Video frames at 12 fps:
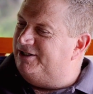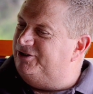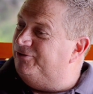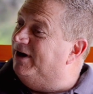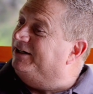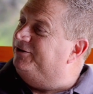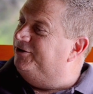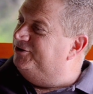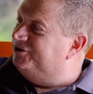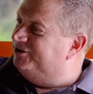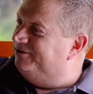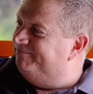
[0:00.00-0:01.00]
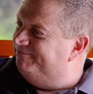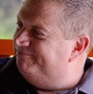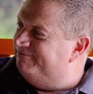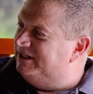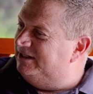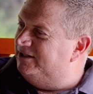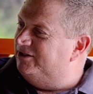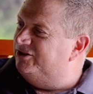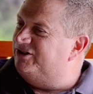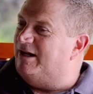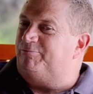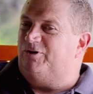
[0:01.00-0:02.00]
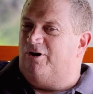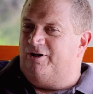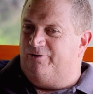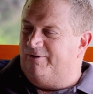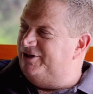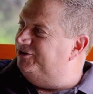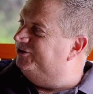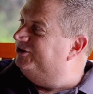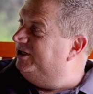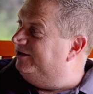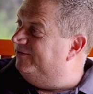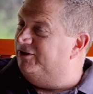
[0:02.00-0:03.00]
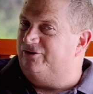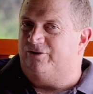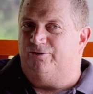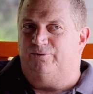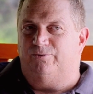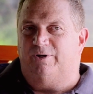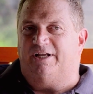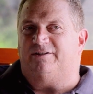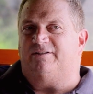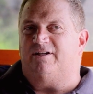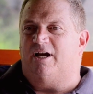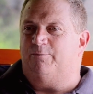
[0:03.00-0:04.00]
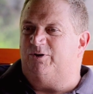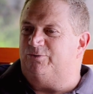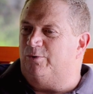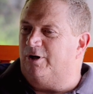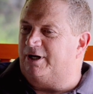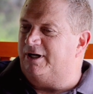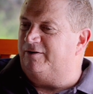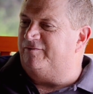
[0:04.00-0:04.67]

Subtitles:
director's stepdaughter, Rachel Stevens, who at the time was working